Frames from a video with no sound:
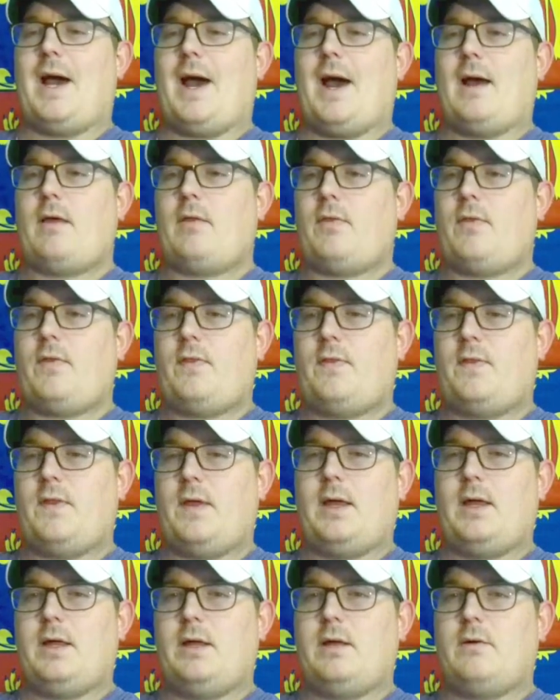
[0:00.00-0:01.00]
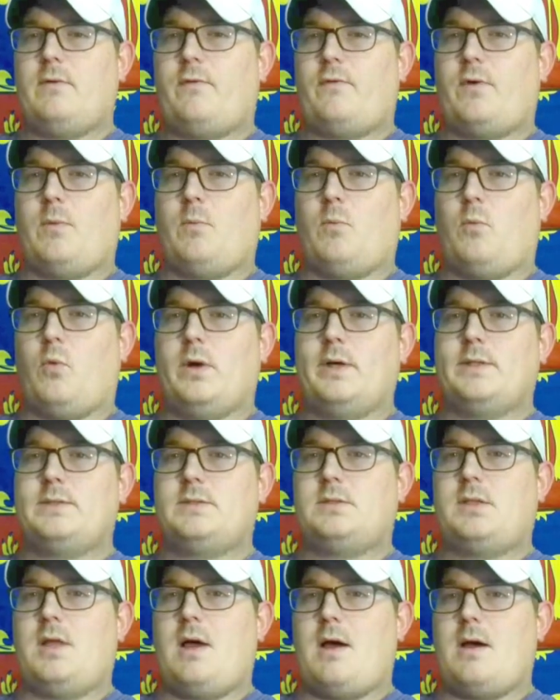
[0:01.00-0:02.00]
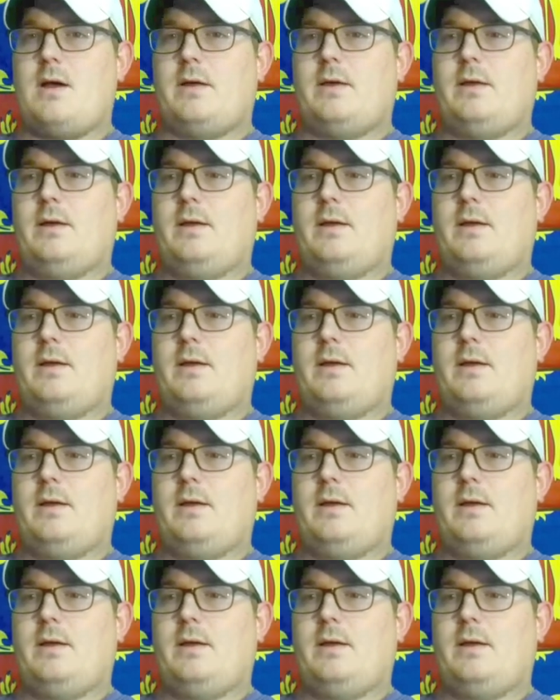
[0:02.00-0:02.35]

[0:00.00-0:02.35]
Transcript: I think from Woodstock